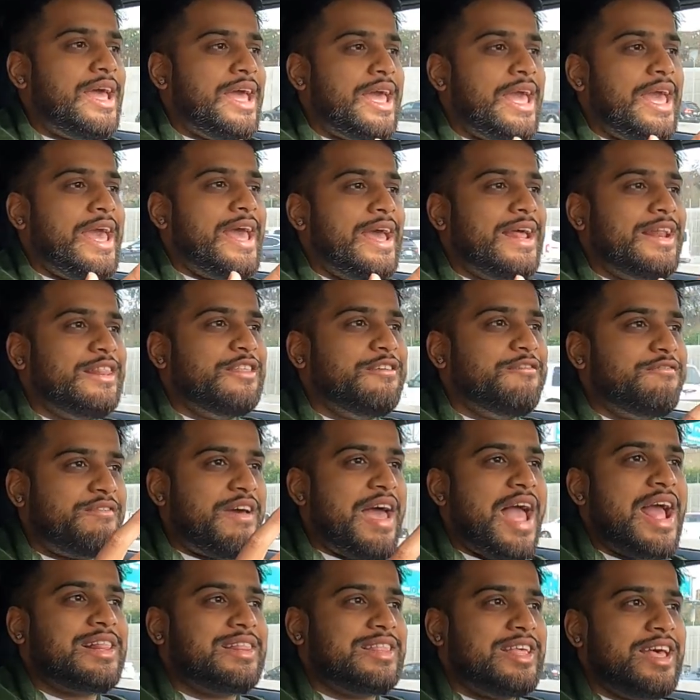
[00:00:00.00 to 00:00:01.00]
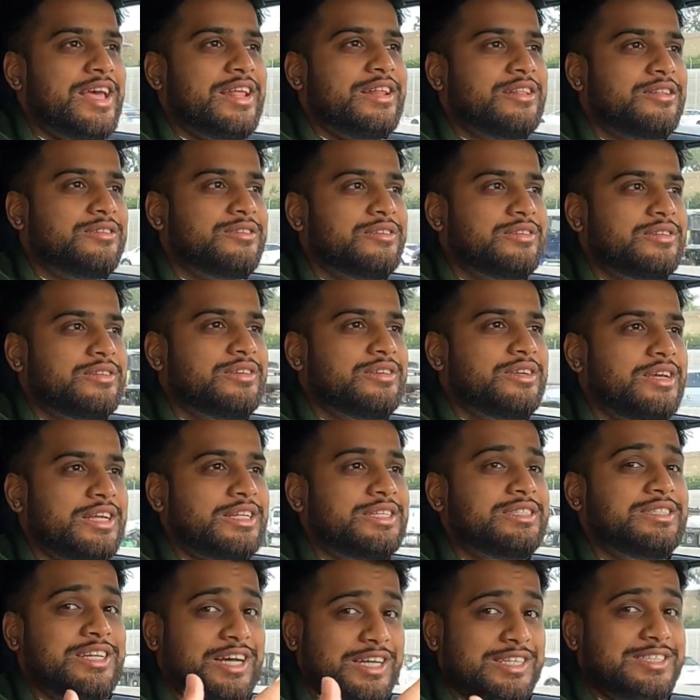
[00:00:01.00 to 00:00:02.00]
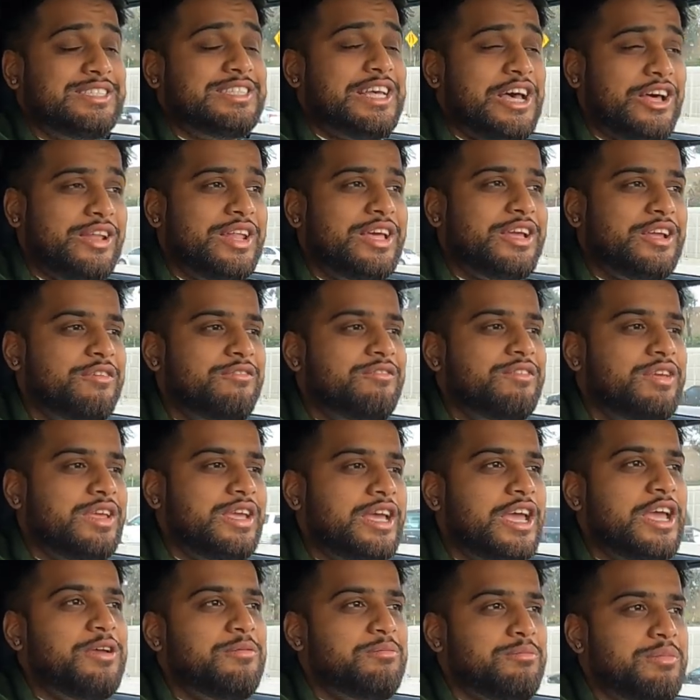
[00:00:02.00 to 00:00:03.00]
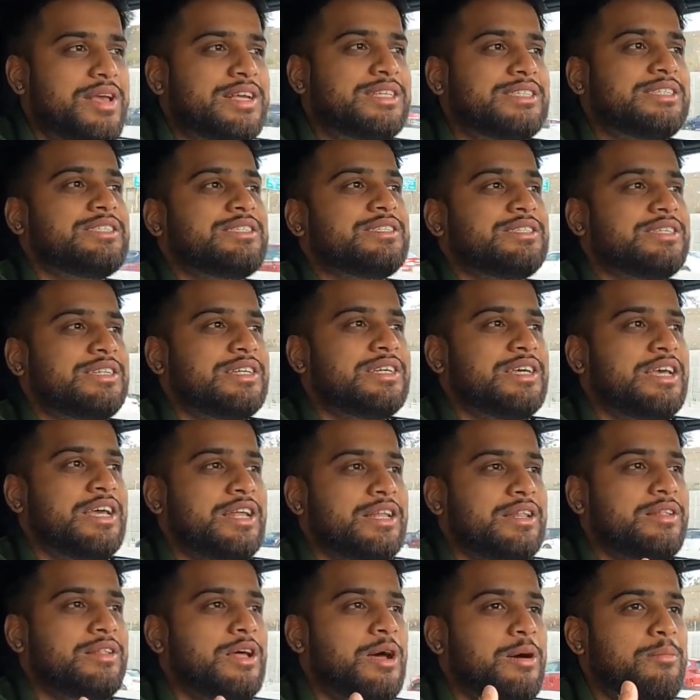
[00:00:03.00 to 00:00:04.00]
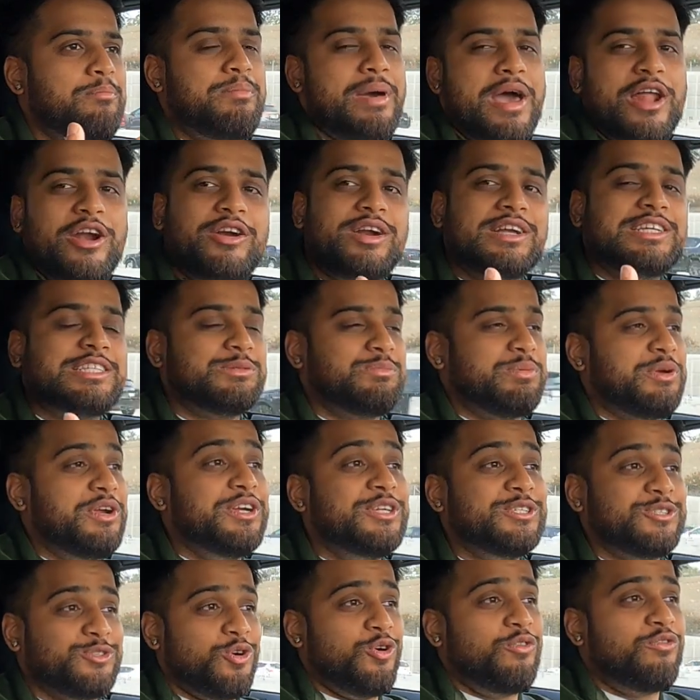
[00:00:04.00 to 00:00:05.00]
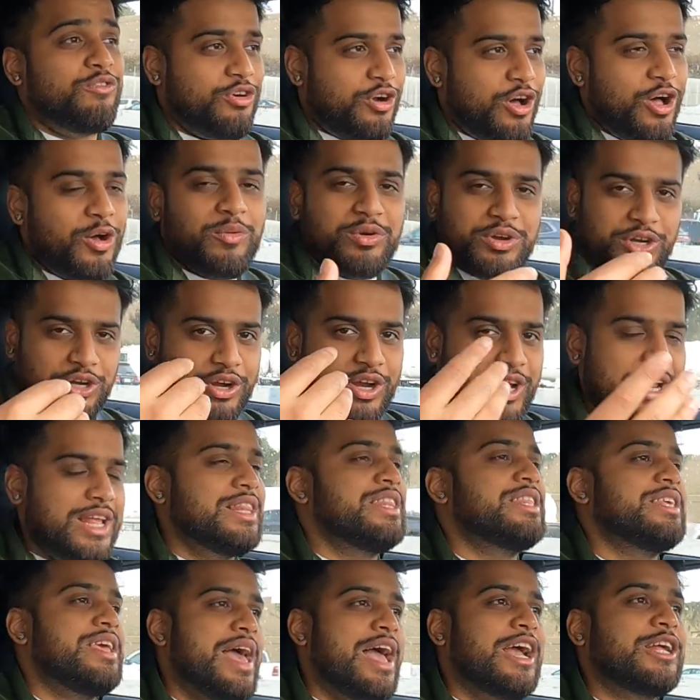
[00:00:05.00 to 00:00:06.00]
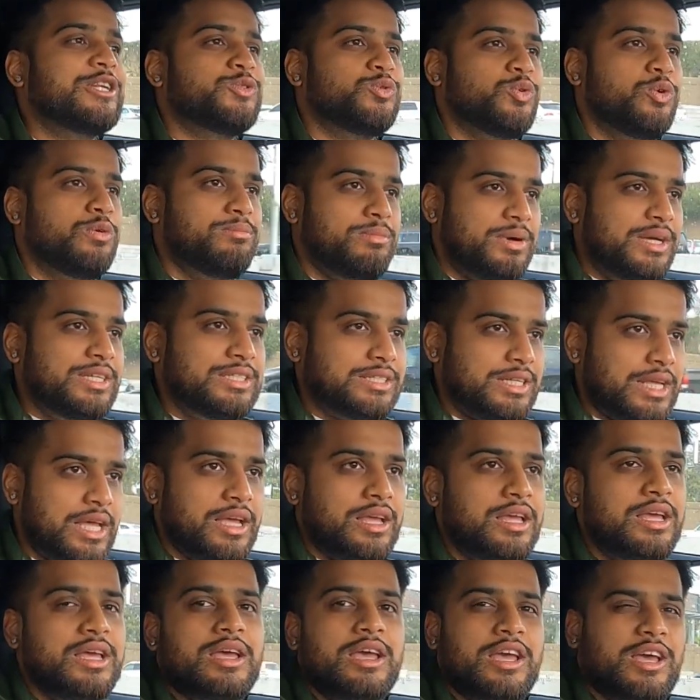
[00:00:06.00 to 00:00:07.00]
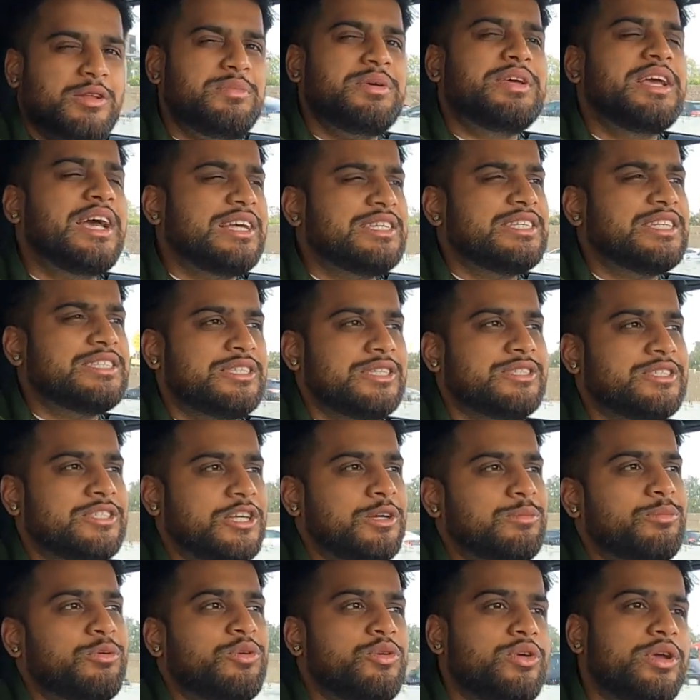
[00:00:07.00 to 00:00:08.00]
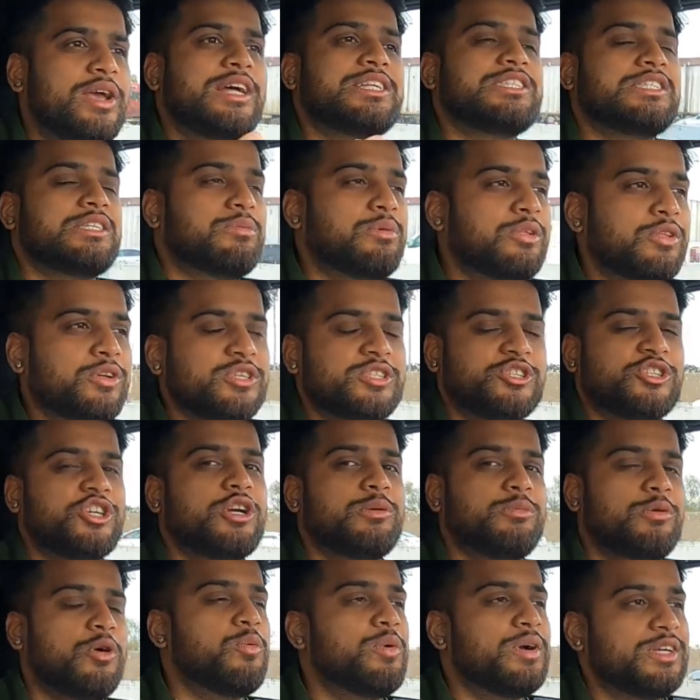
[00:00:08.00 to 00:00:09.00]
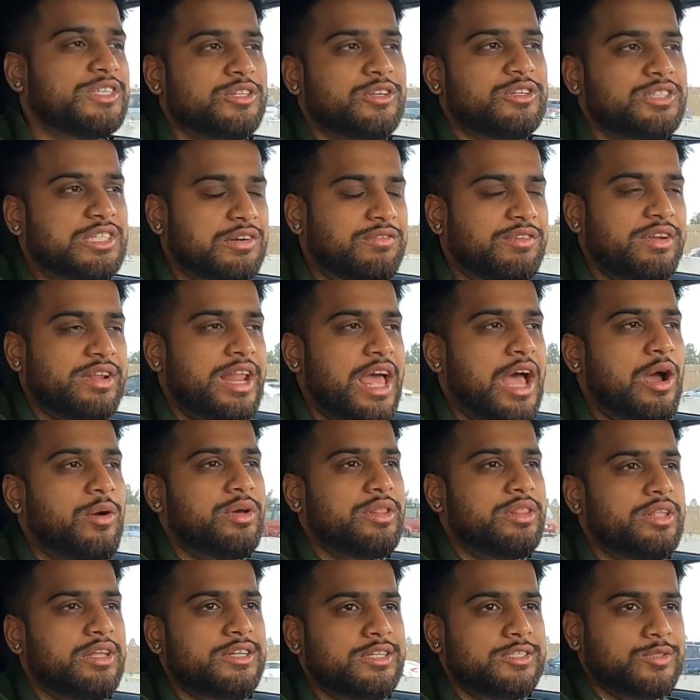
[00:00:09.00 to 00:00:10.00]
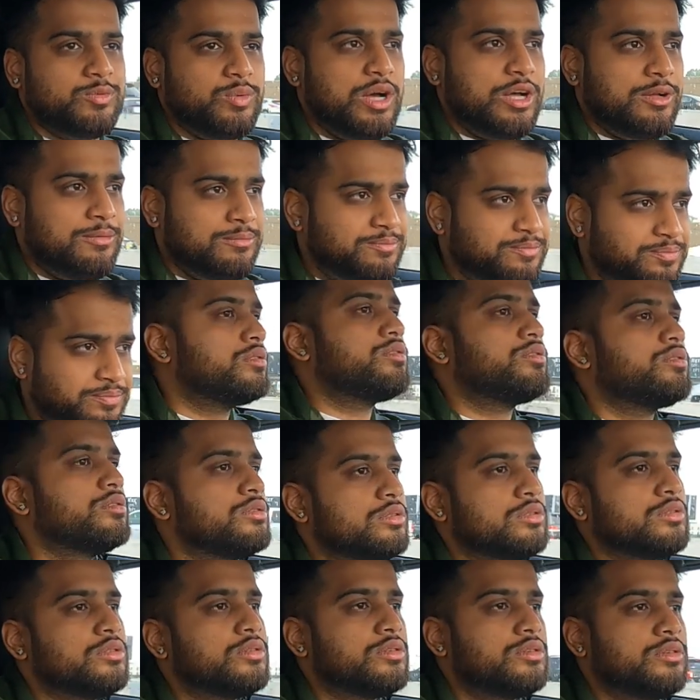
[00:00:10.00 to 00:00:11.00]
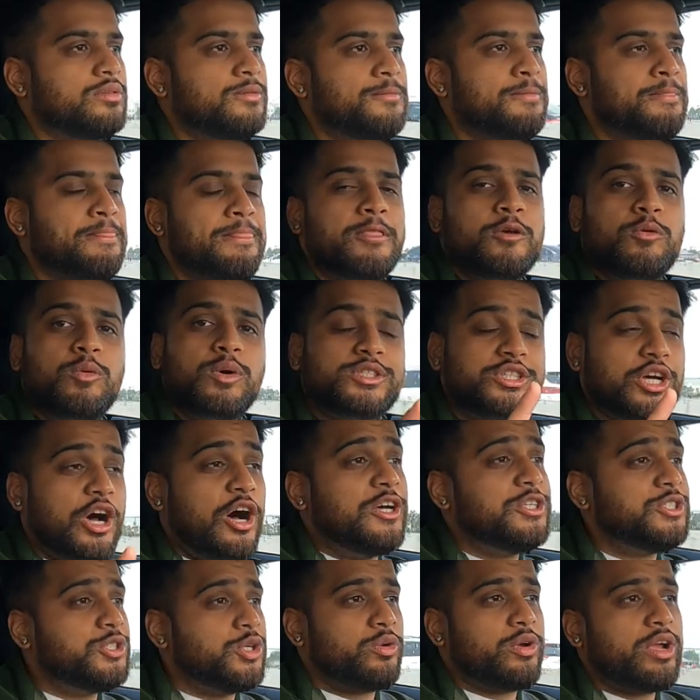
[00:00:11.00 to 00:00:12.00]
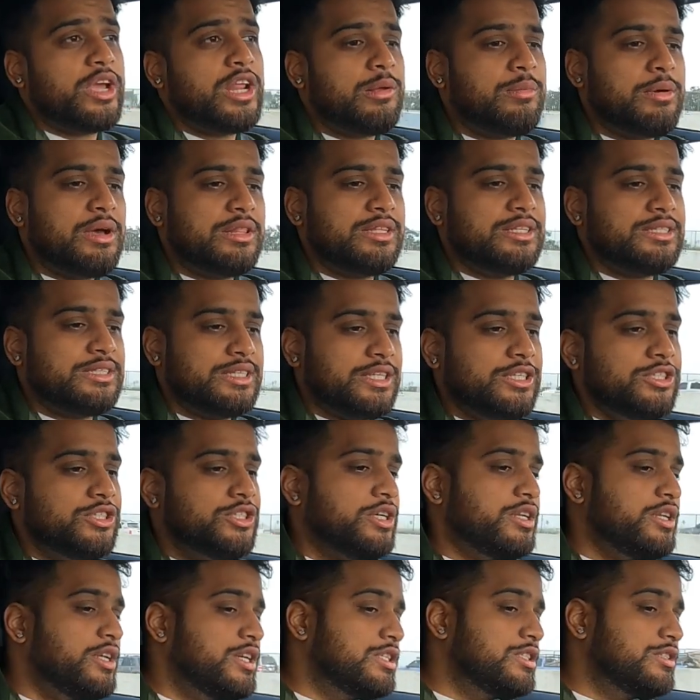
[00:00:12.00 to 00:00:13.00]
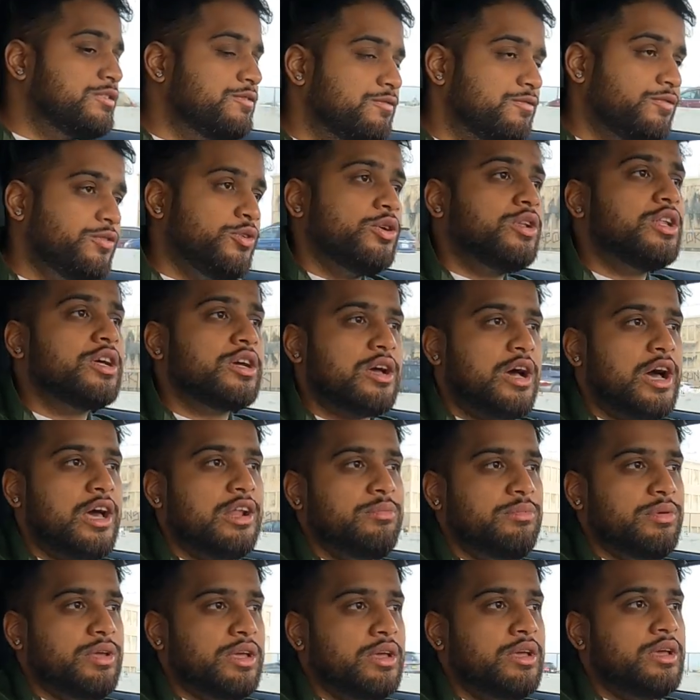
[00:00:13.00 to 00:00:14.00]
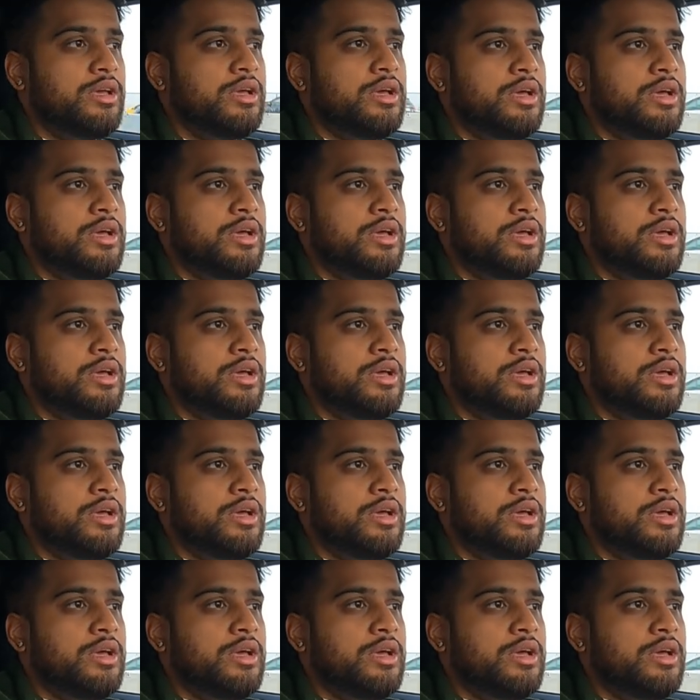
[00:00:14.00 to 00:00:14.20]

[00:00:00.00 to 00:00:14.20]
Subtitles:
And the fact that it does sound like a V8 makes it a better experience overall when you're in the actual Mustang. And because it's a turbo, you get some of those turbo whistles every now and then as well. What's also great about this engine is fuel economy.